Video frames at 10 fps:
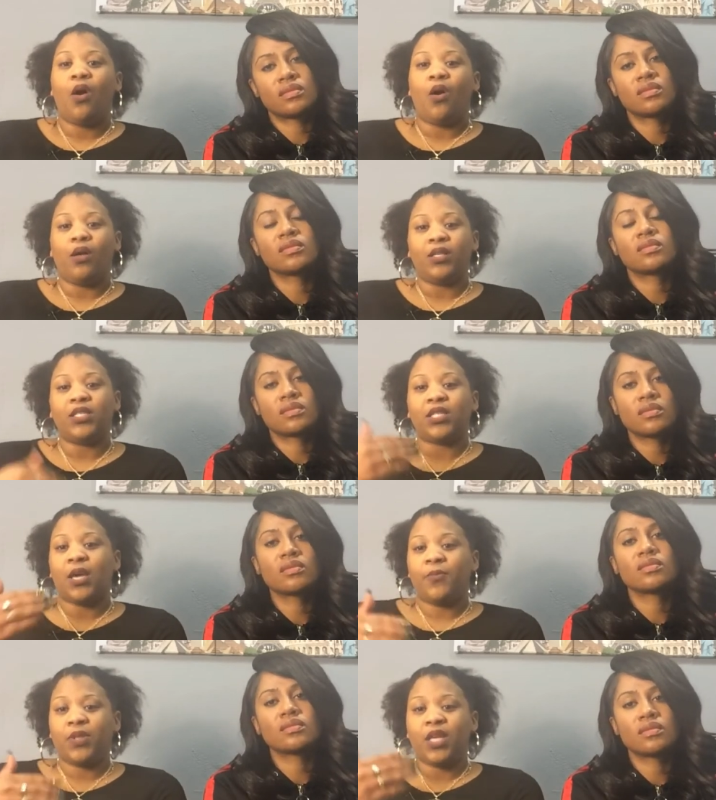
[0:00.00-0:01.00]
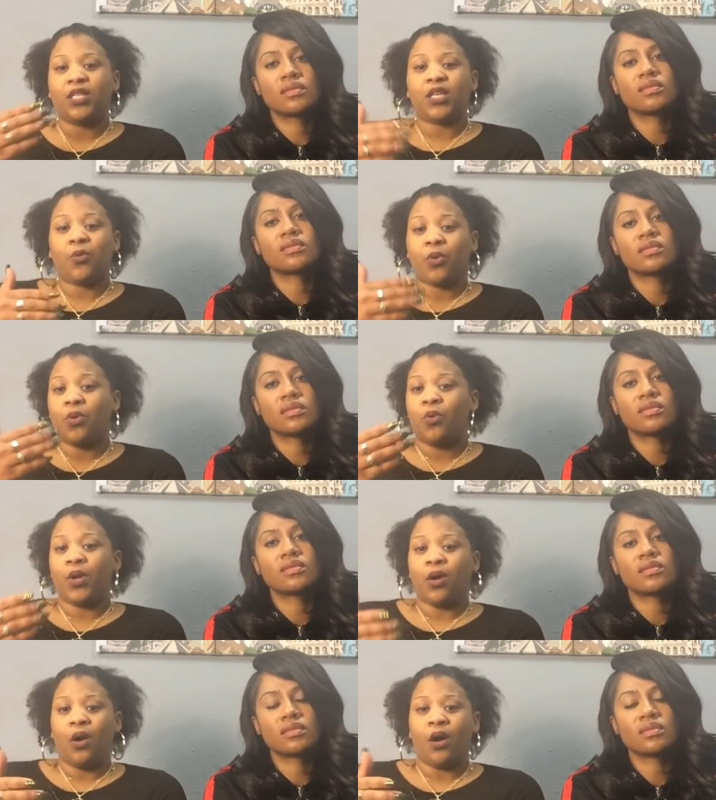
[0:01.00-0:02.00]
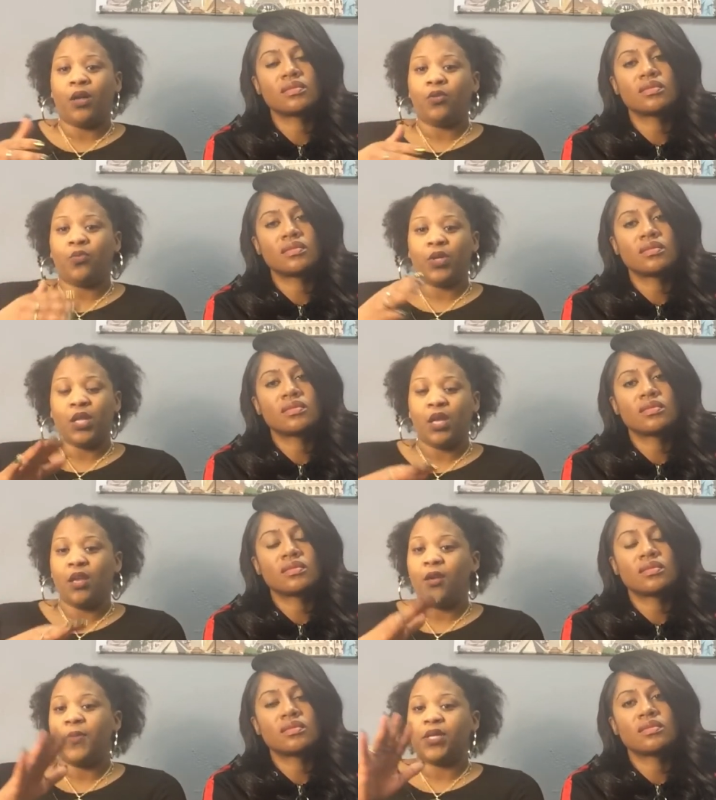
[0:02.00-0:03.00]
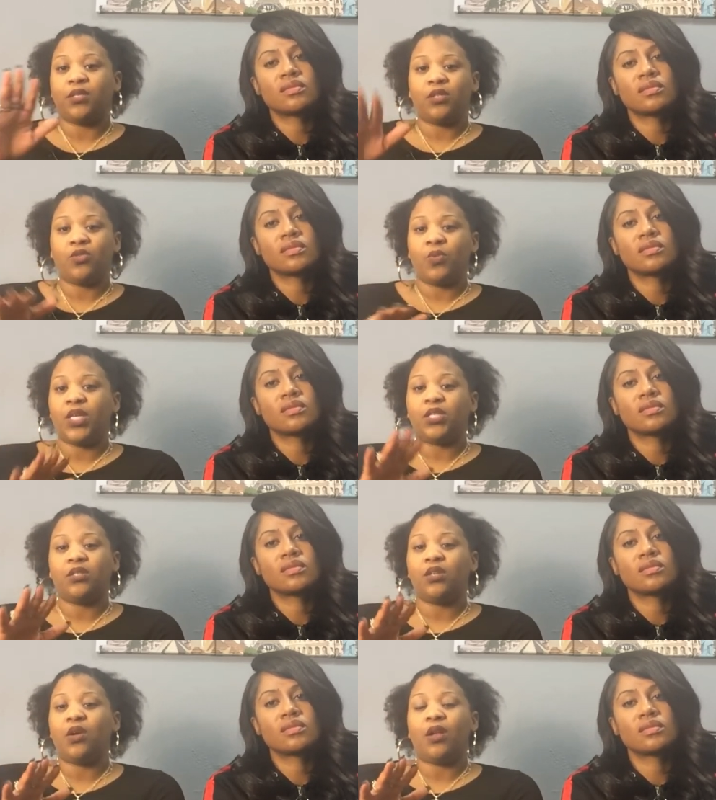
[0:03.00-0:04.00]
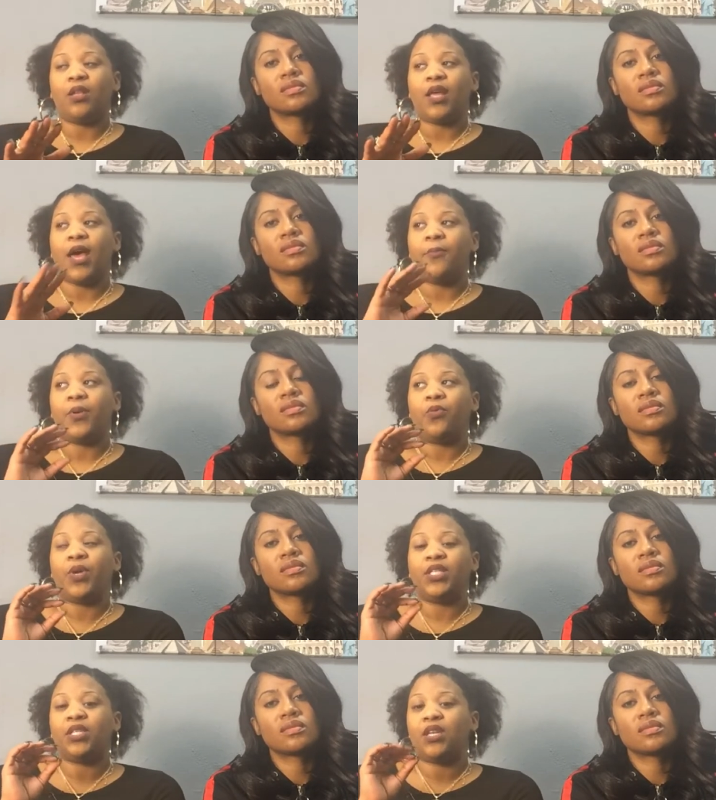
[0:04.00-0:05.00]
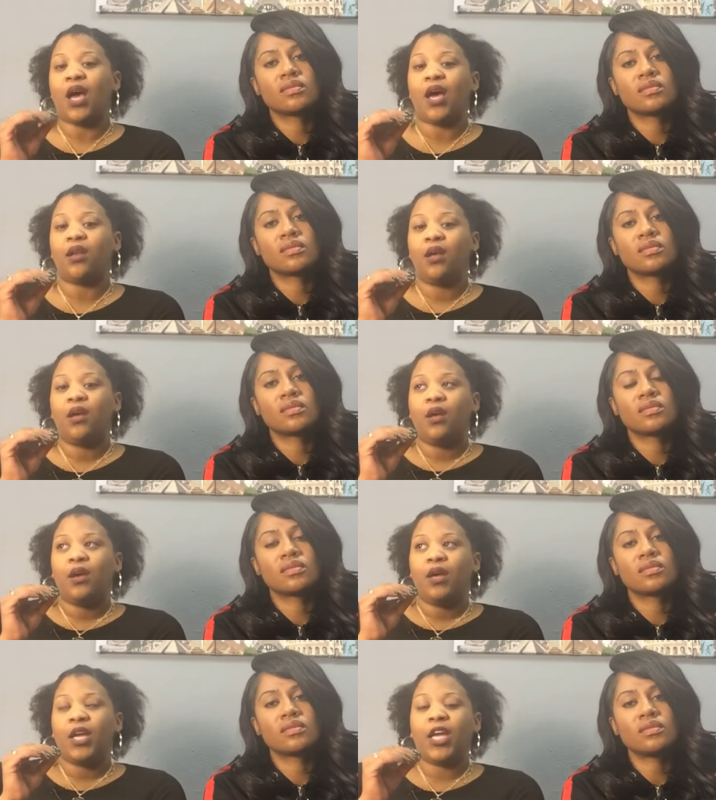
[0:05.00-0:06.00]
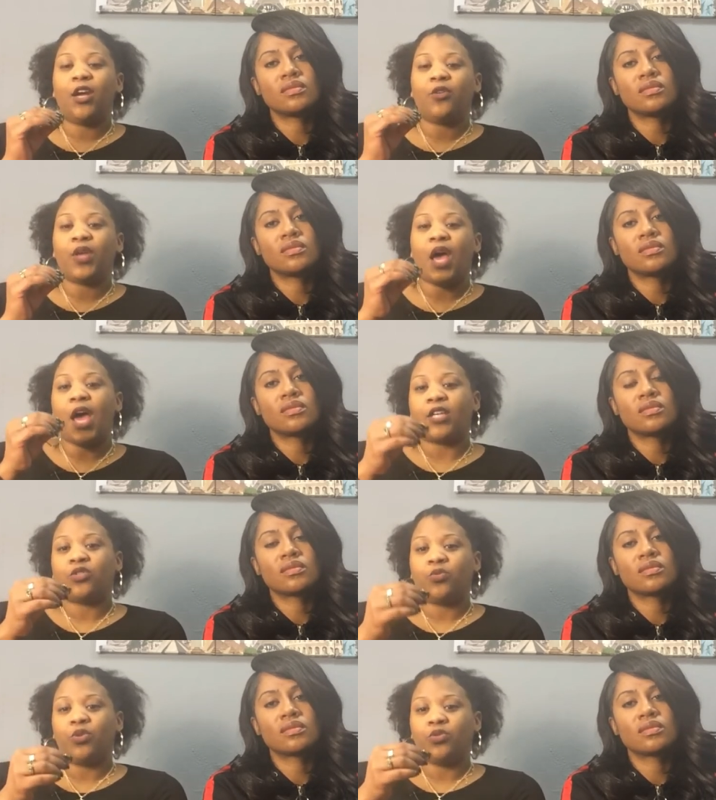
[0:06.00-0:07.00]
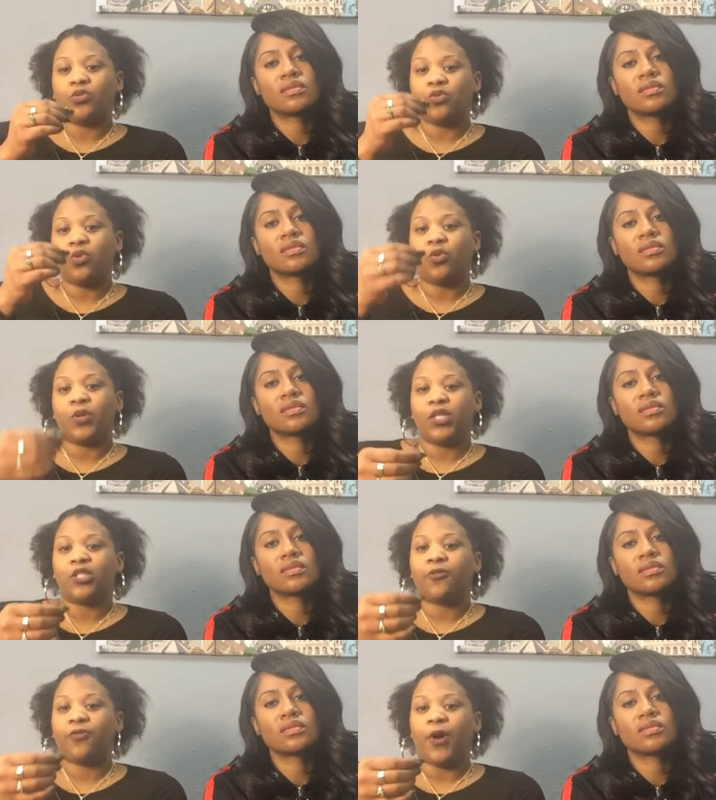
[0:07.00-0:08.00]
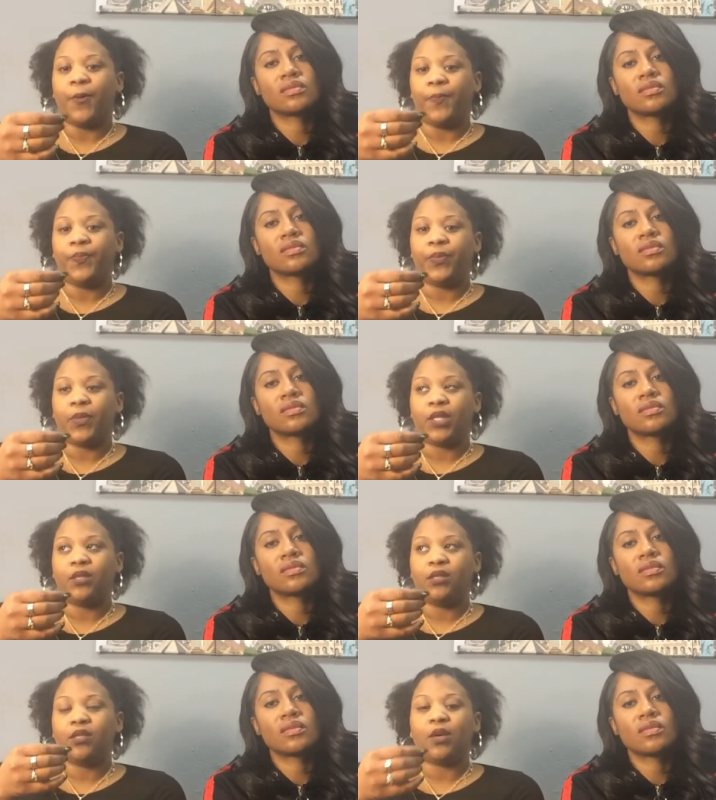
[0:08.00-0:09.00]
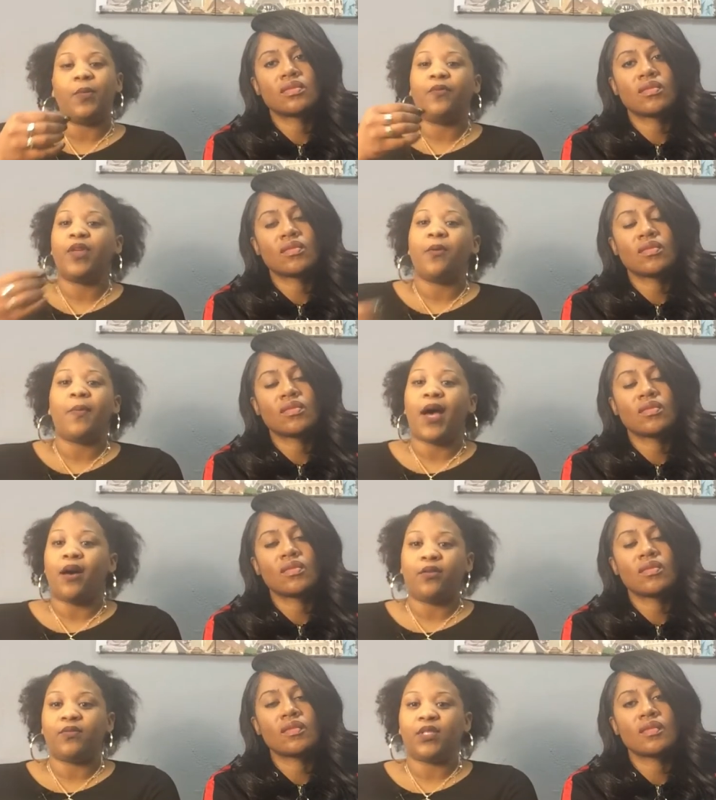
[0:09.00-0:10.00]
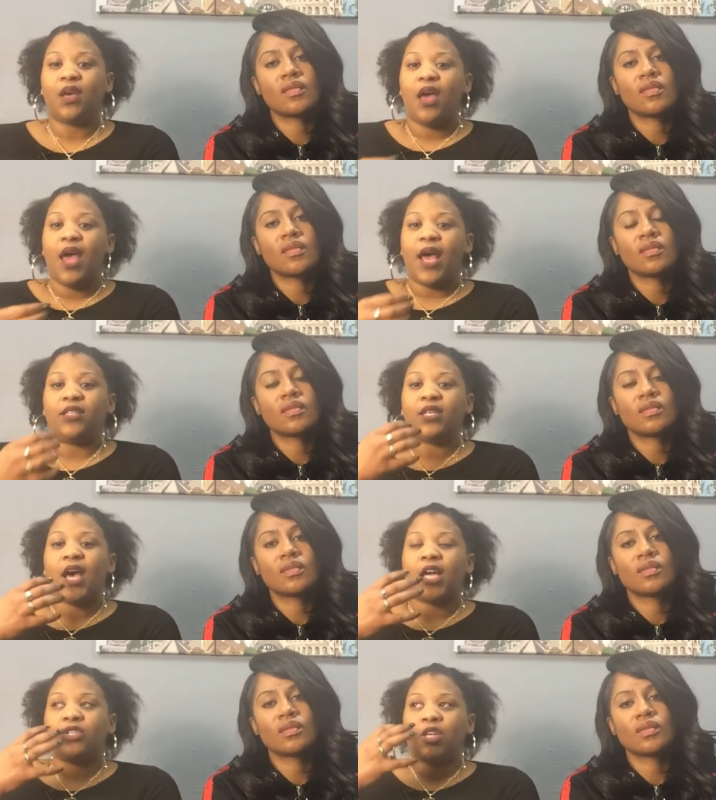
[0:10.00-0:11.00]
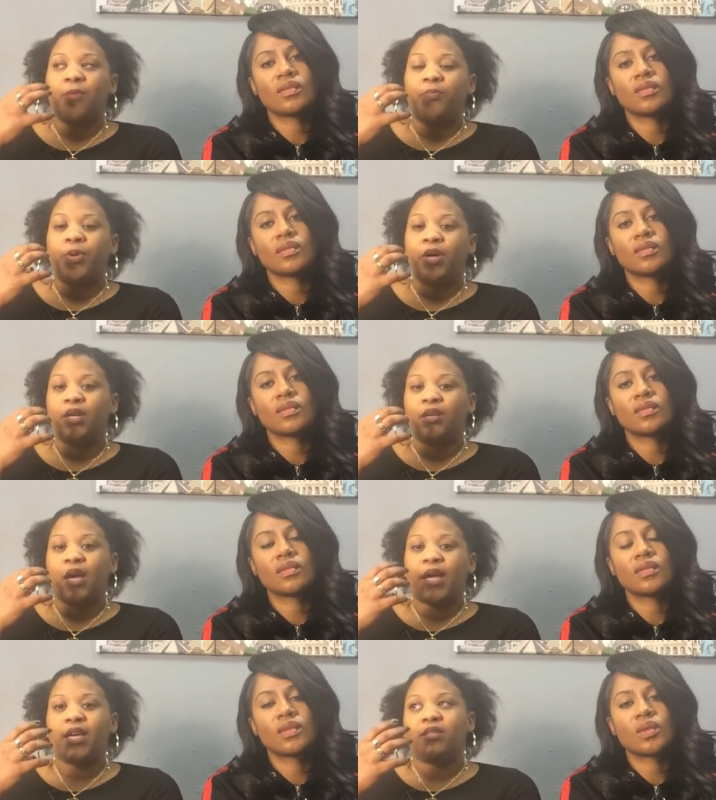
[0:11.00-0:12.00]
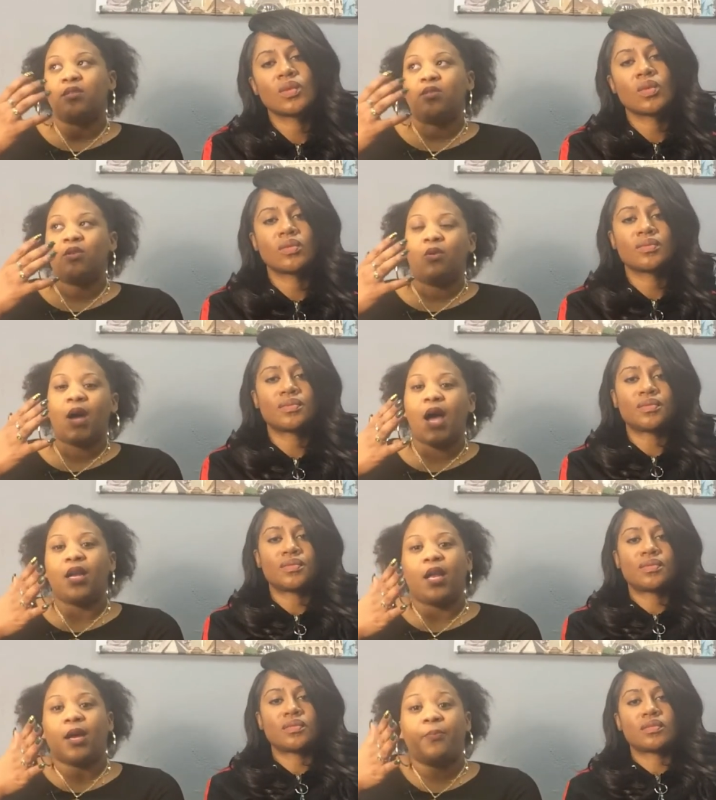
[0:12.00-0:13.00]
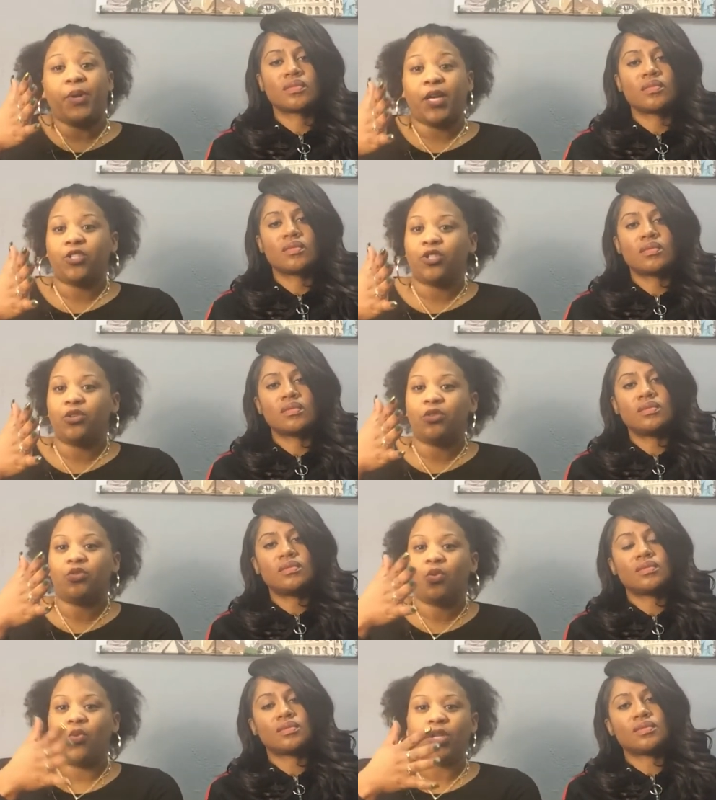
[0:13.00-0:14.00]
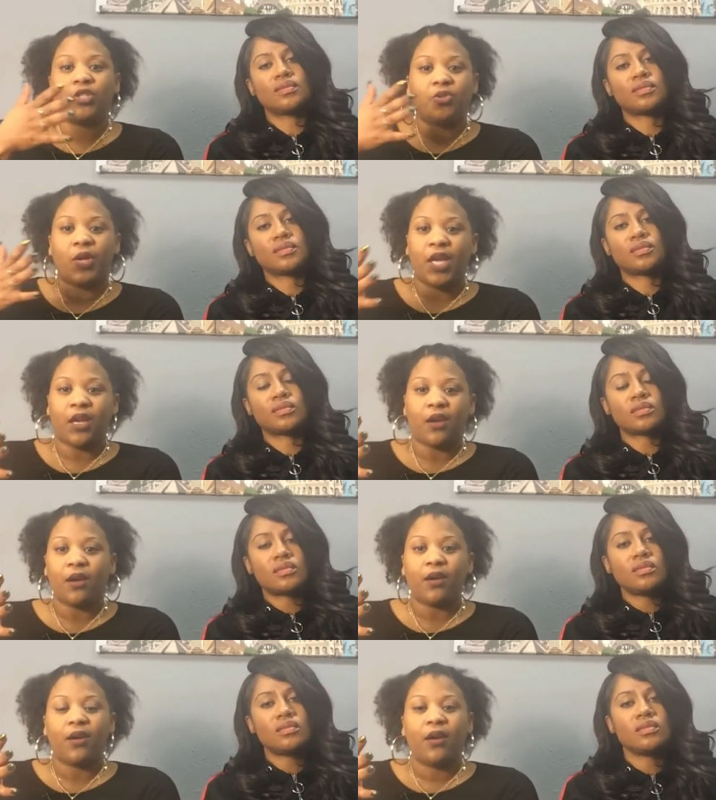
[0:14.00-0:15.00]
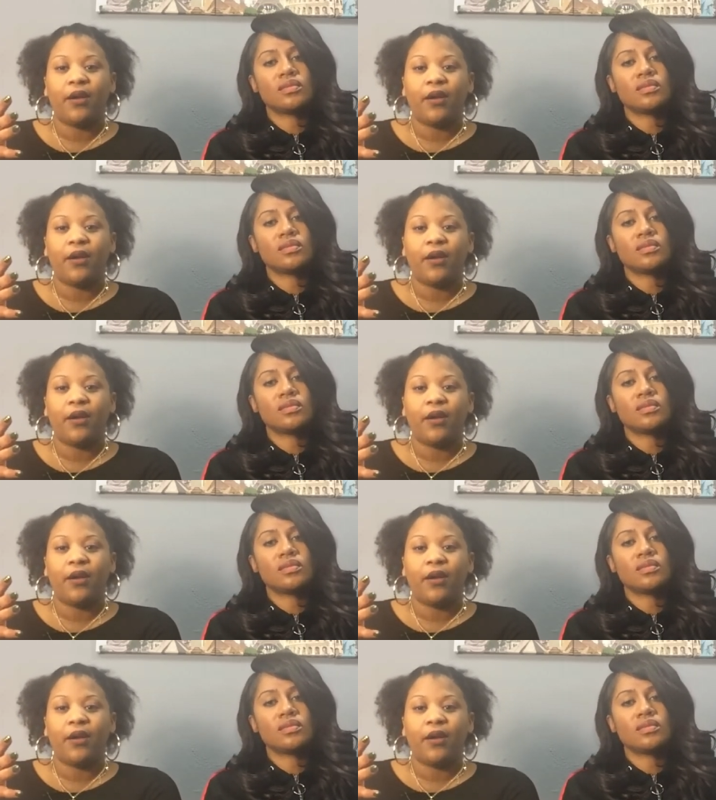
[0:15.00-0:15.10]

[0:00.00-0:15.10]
Speaker 1: all these type of things that were going on with him and the situations and all of that but we did not hear the actual stories from some of their mouths and to actually put i guess you know kind of like a picture to what you hear